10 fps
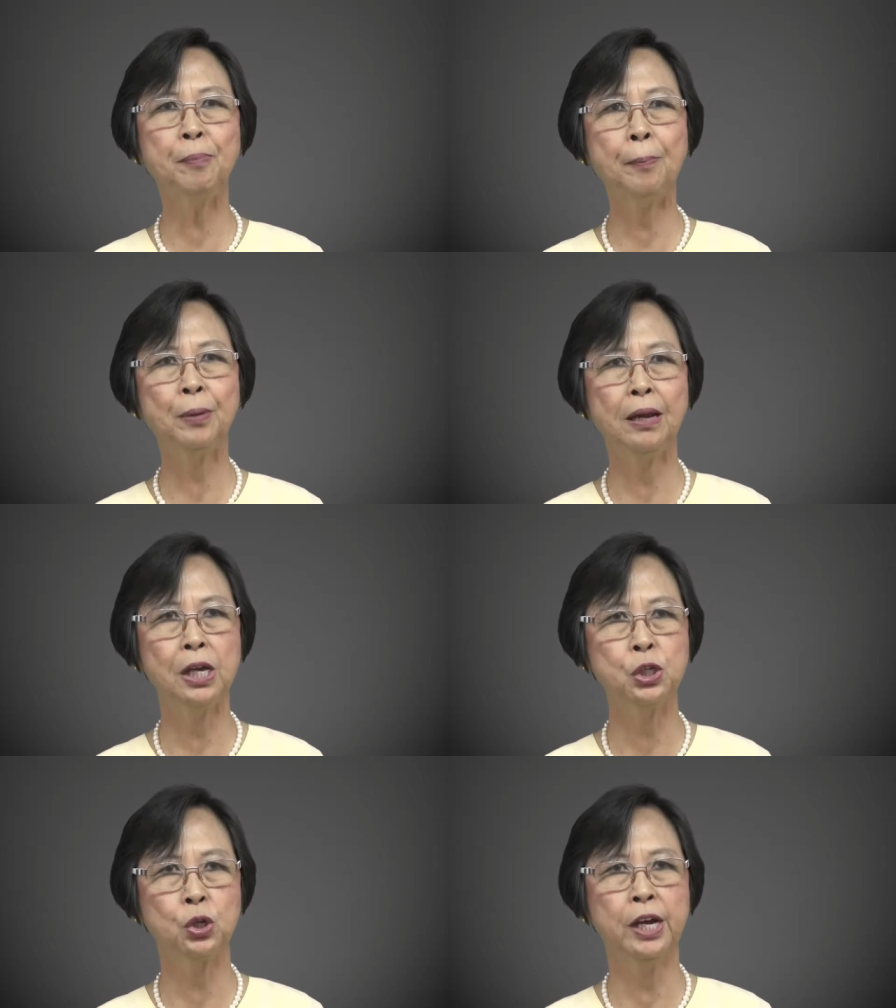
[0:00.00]
the
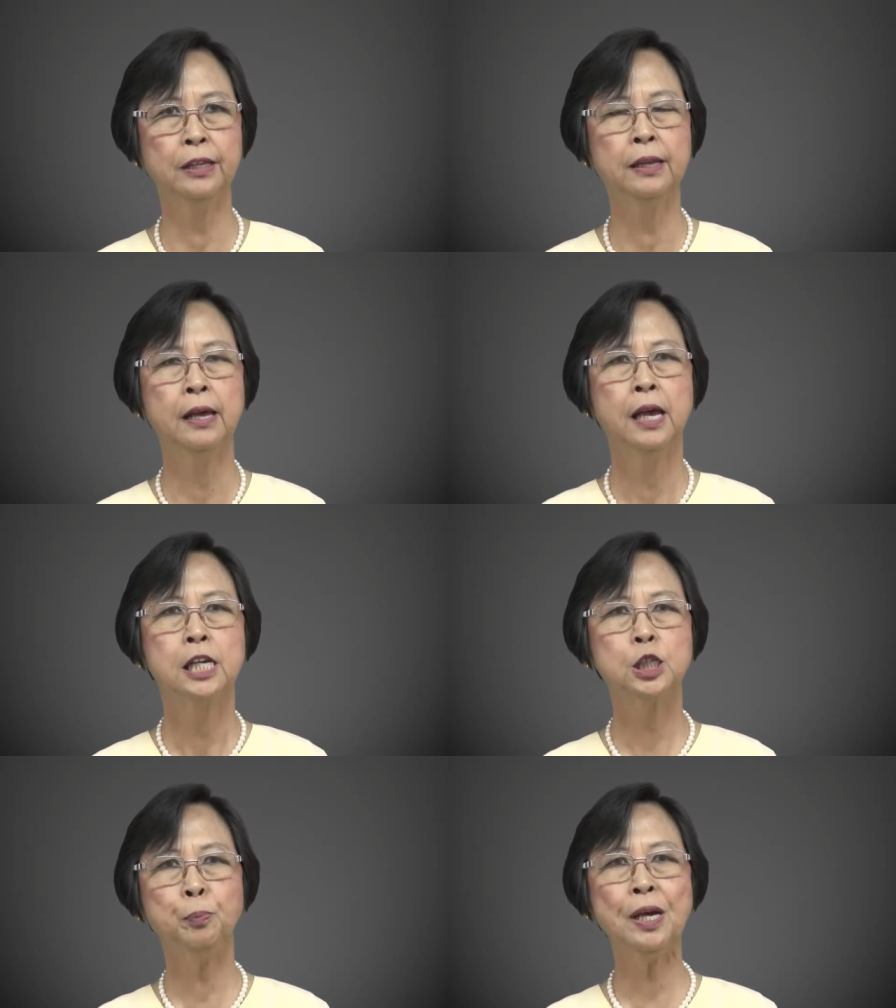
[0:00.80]
population,
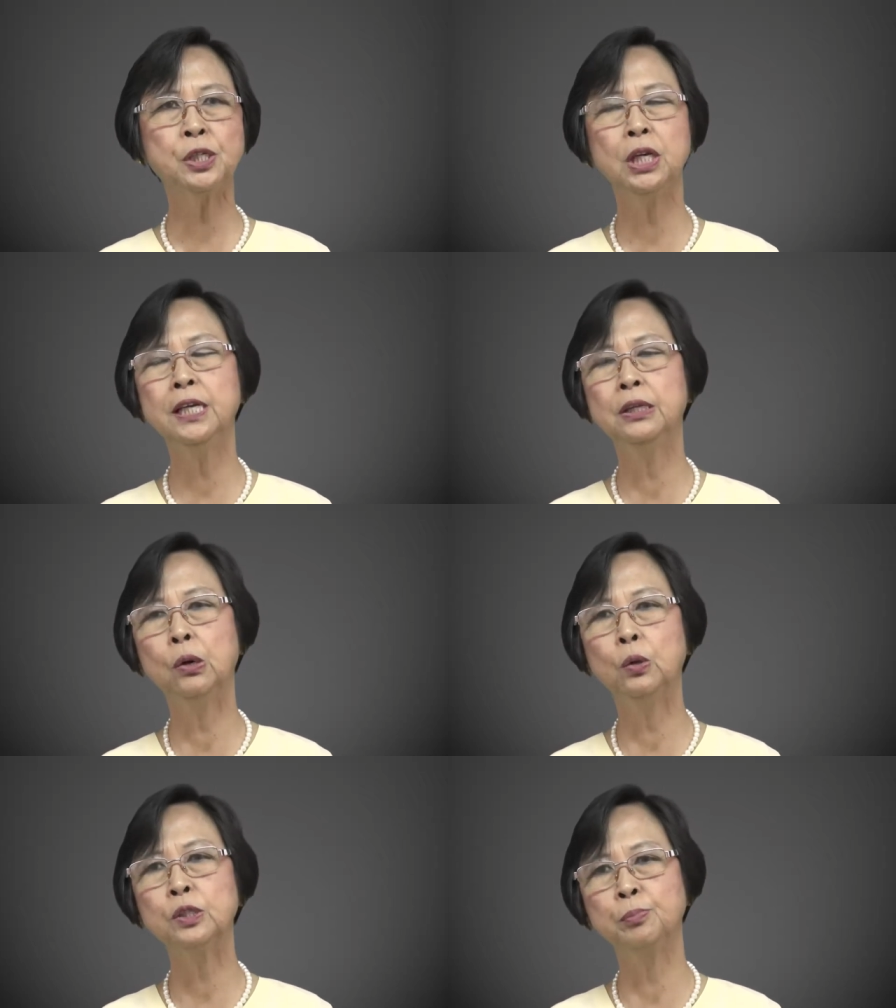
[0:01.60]
especially
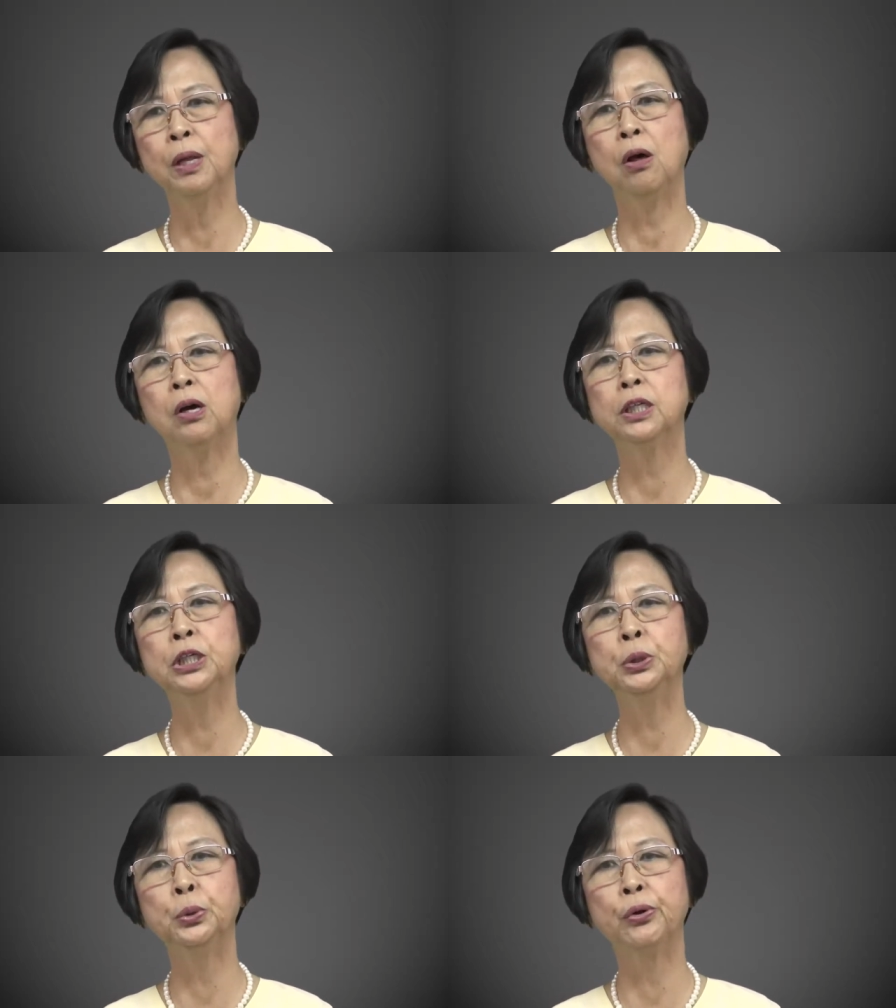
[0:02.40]
those
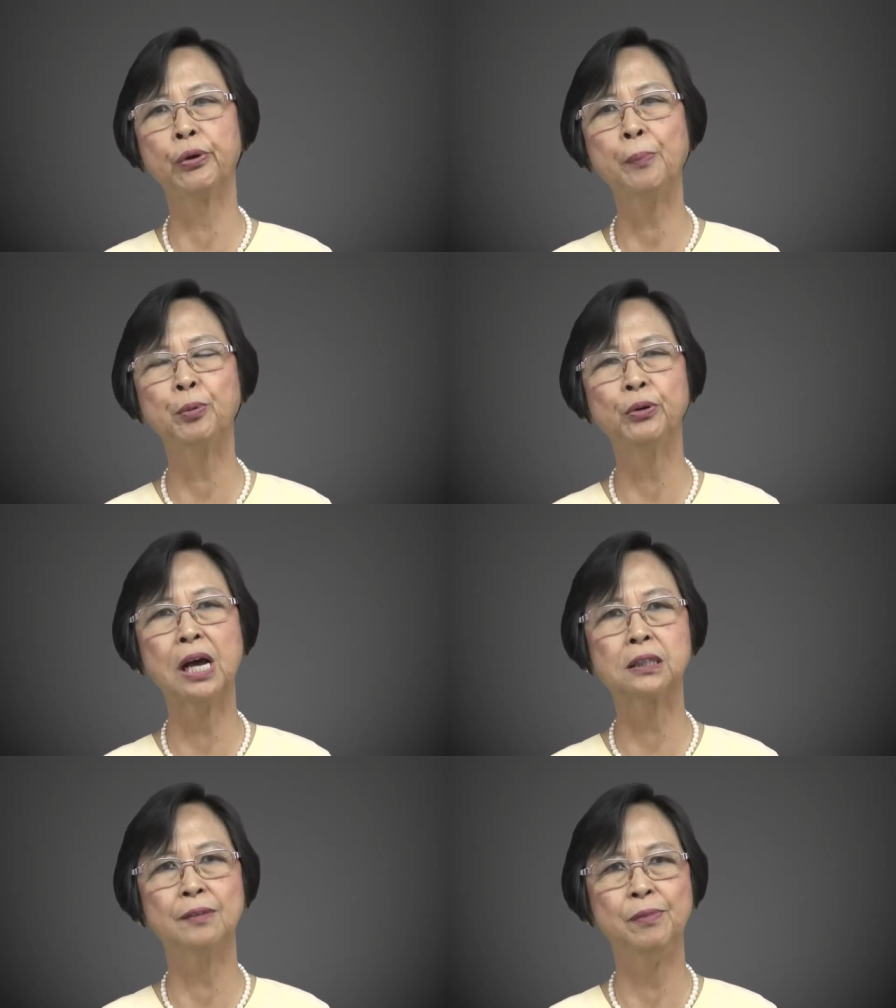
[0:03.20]
belonging to the
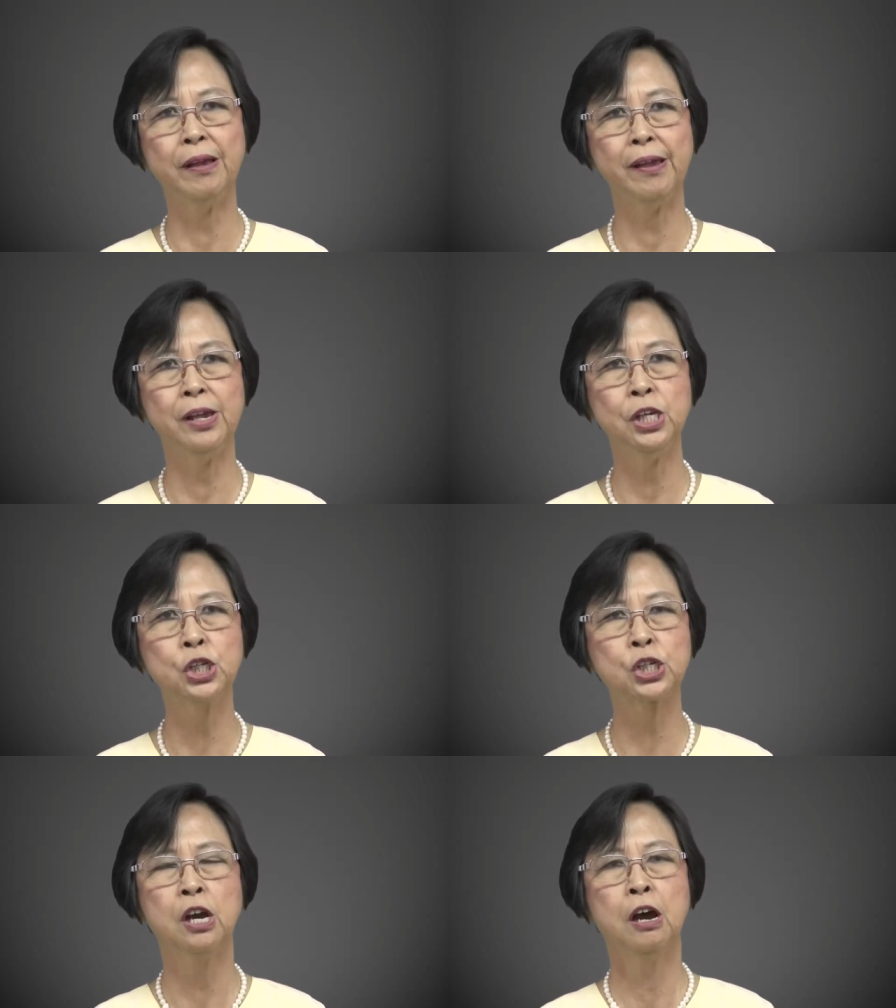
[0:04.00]
reproductive
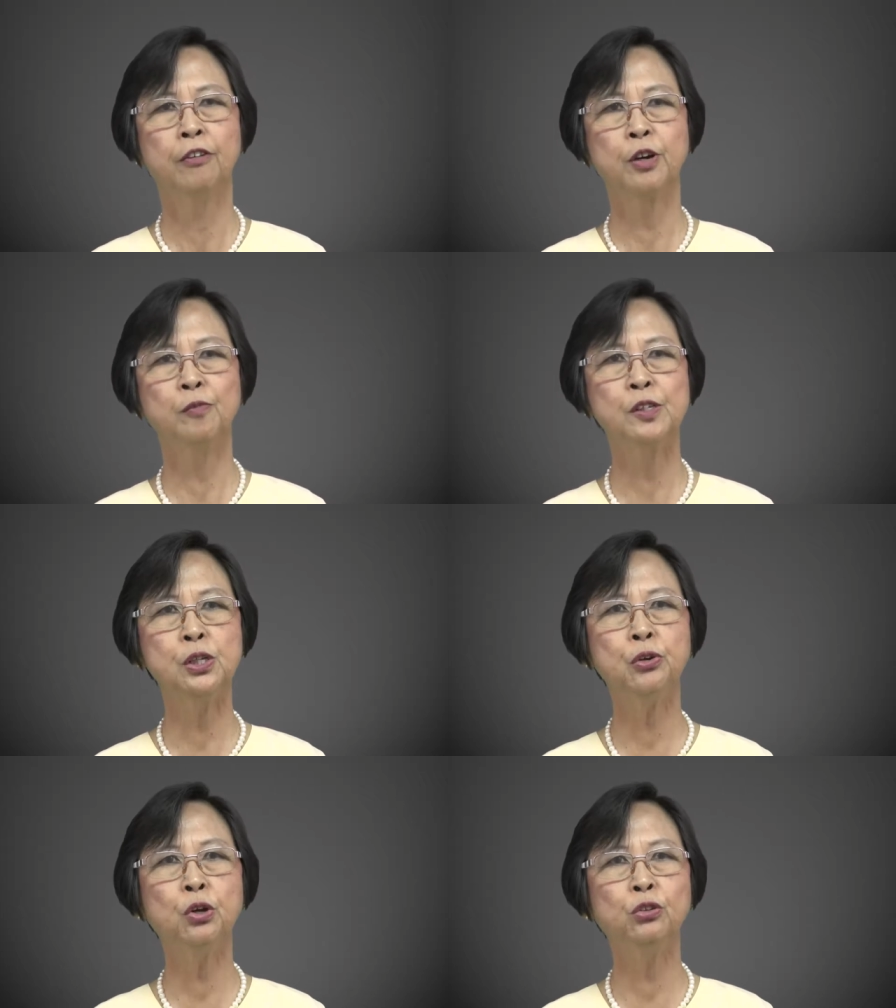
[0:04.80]
age from
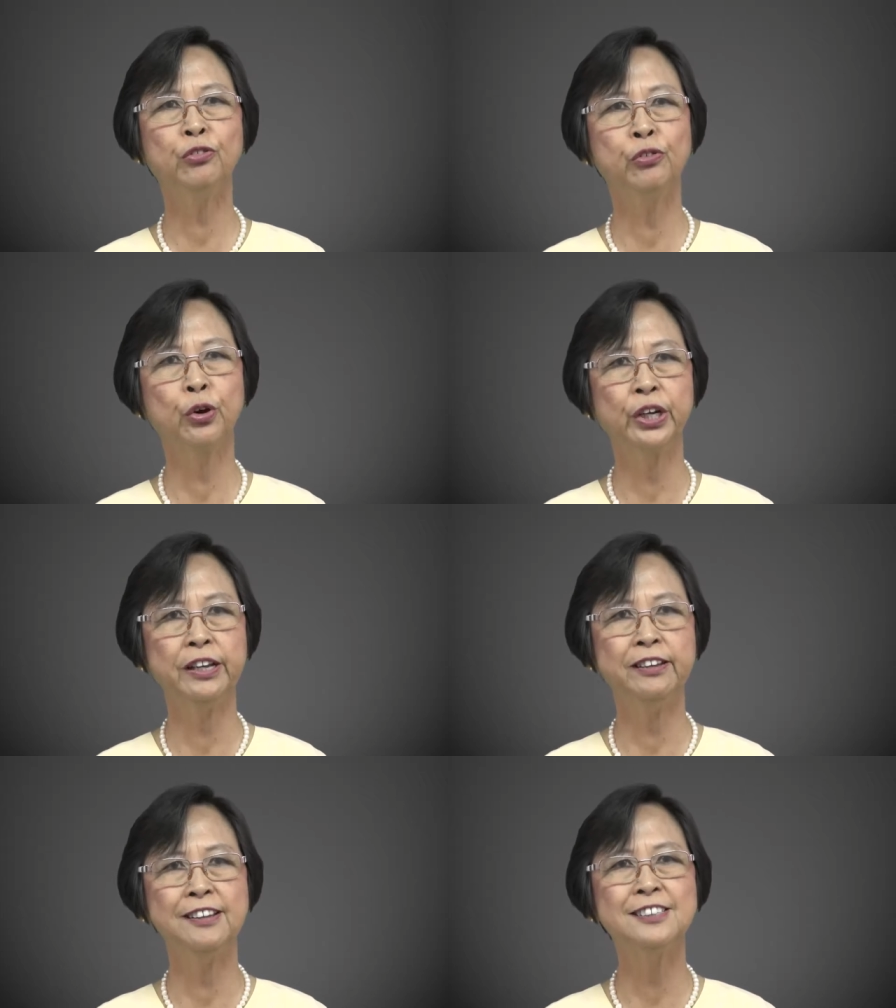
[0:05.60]
0 to 14,